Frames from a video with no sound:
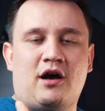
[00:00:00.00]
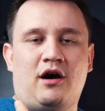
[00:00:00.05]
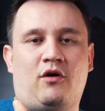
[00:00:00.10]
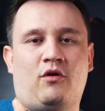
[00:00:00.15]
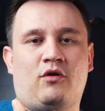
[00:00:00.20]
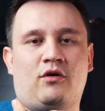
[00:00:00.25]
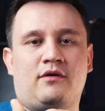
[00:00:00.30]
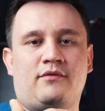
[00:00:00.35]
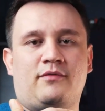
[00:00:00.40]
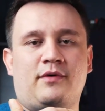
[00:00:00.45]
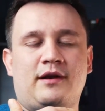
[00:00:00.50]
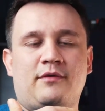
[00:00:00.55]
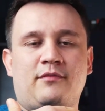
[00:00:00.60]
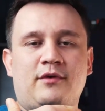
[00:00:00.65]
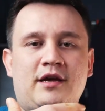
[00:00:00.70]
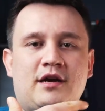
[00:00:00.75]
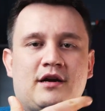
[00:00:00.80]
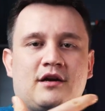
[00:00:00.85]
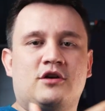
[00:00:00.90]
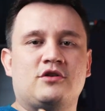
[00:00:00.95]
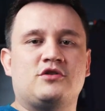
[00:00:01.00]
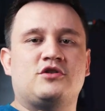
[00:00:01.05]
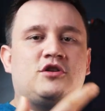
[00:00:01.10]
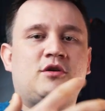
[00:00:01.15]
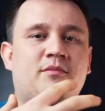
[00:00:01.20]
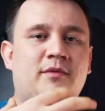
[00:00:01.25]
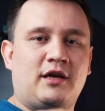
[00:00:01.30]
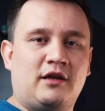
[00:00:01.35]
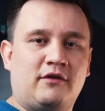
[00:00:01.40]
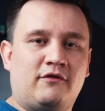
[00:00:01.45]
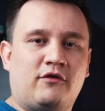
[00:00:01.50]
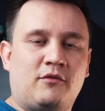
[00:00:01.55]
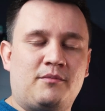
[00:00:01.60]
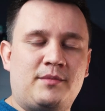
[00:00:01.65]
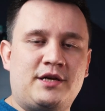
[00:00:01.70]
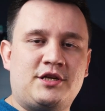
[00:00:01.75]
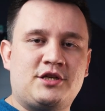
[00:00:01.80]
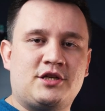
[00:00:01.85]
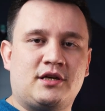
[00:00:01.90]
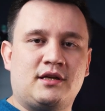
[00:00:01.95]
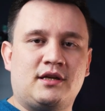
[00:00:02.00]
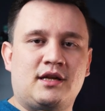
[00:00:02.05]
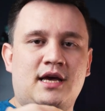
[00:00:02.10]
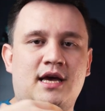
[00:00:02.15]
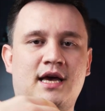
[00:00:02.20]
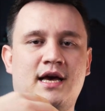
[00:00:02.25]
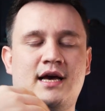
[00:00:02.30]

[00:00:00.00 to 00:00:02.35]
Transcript: or when we are consuming information,